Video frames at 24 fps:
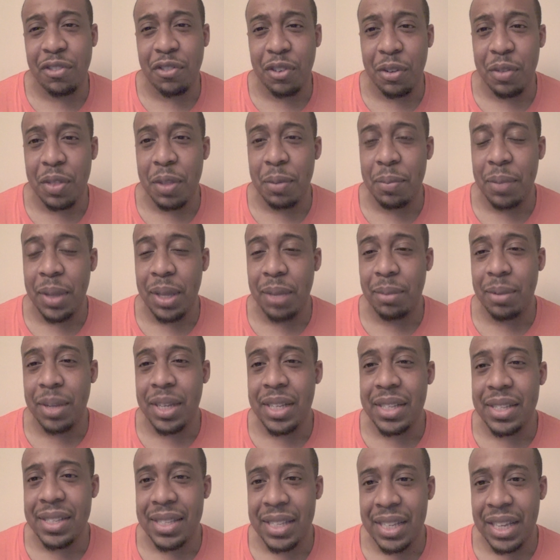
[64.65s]
from the
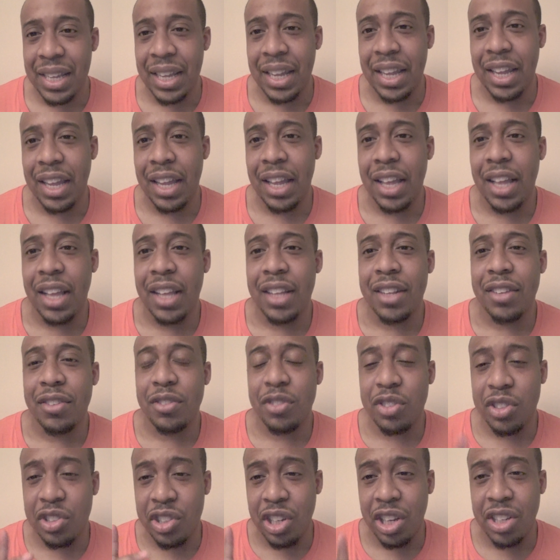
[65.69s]
BBC
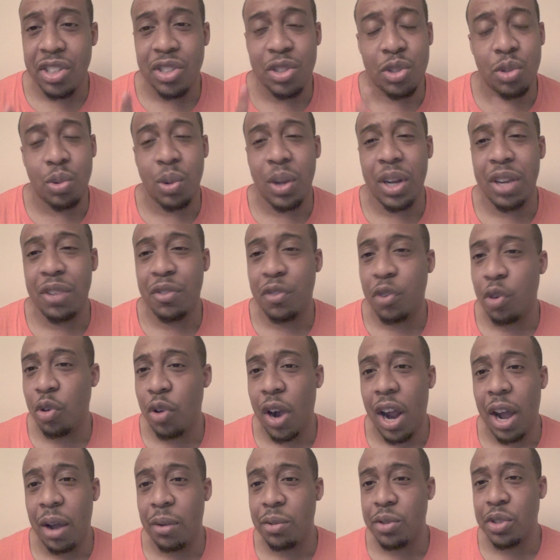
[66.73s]
just
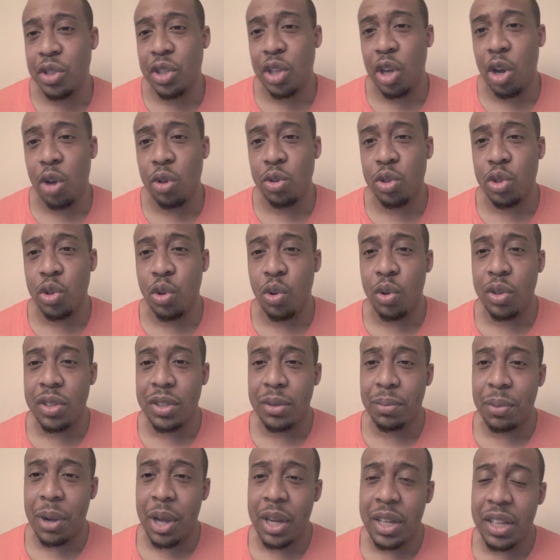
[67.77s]
24 hours ago talked
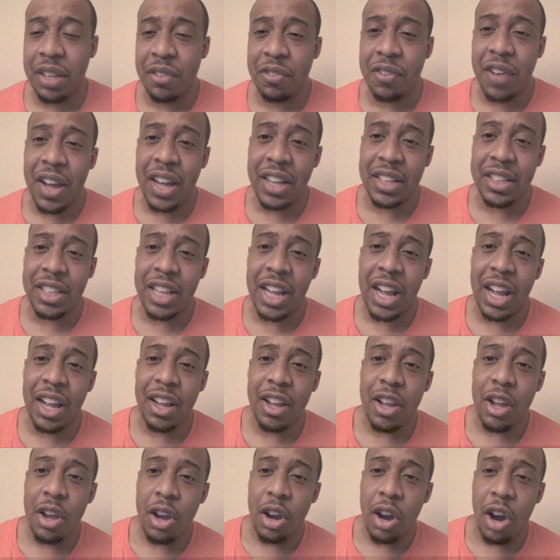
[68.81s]
about the fact that
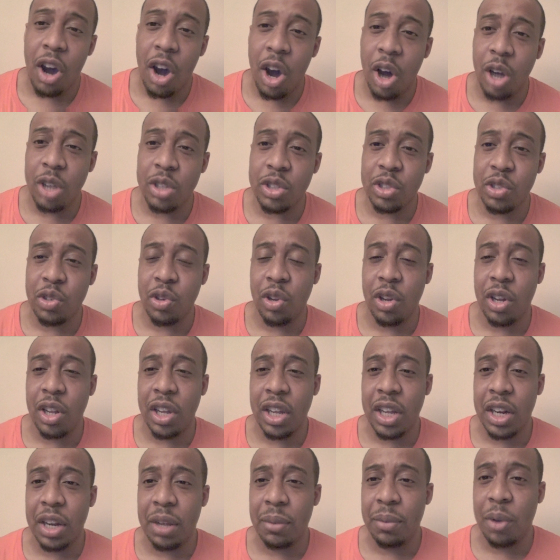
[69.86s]
Arsenal are
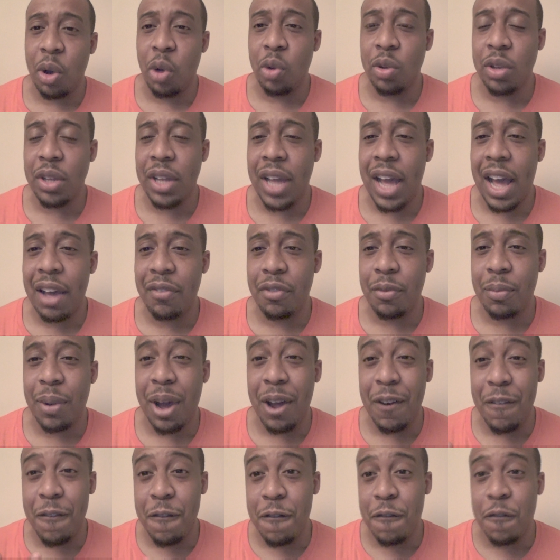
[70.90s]
going to only have
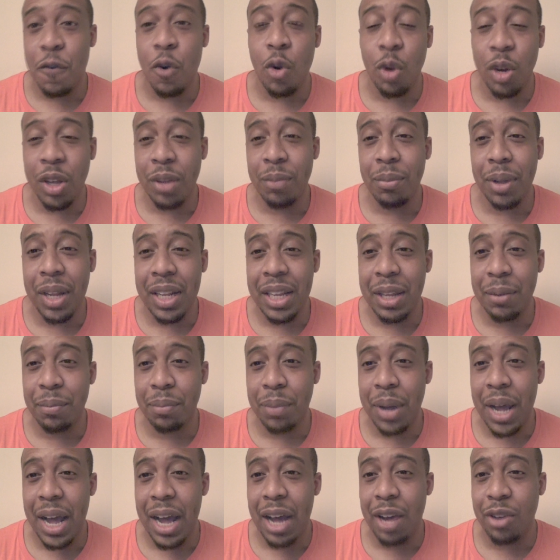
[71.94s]
about 40 million
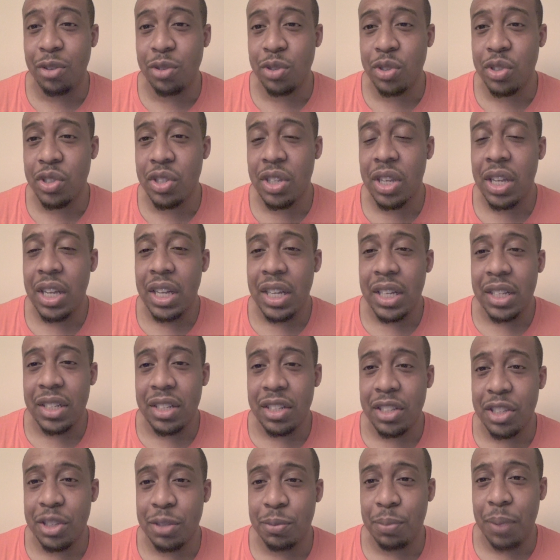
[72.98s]
pounds
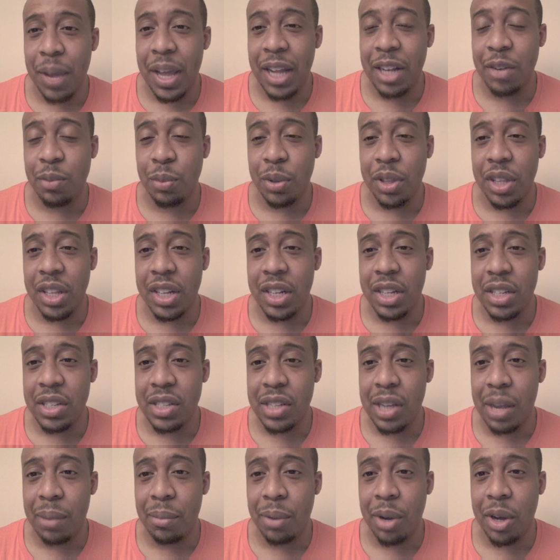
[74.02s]
to spend within the
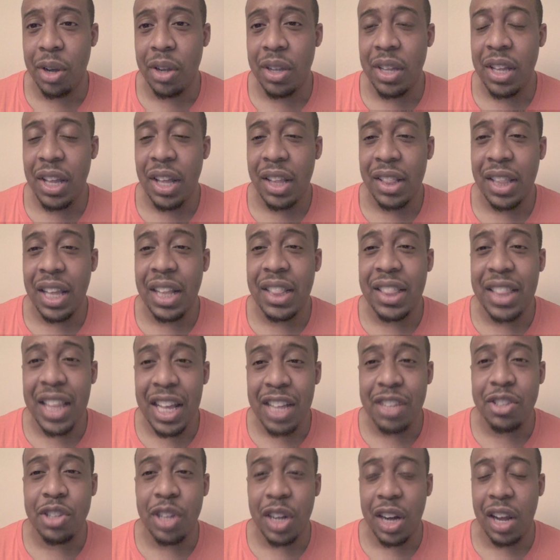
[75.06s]
summer, that
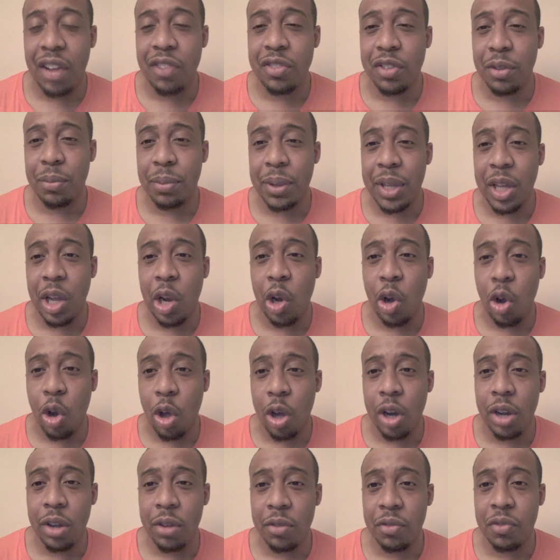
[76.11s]
there's going to have to be a
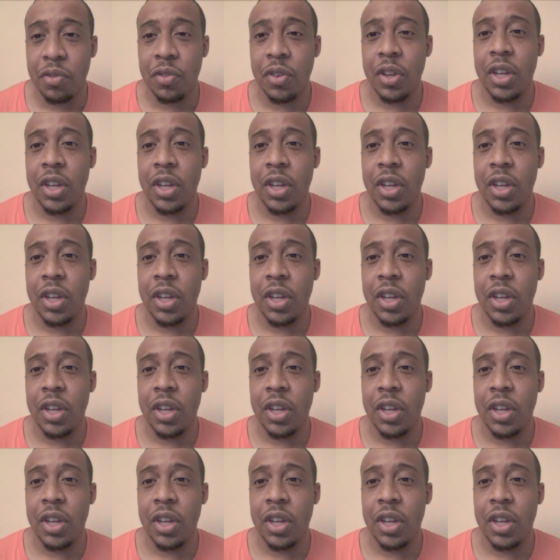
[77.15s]
lot of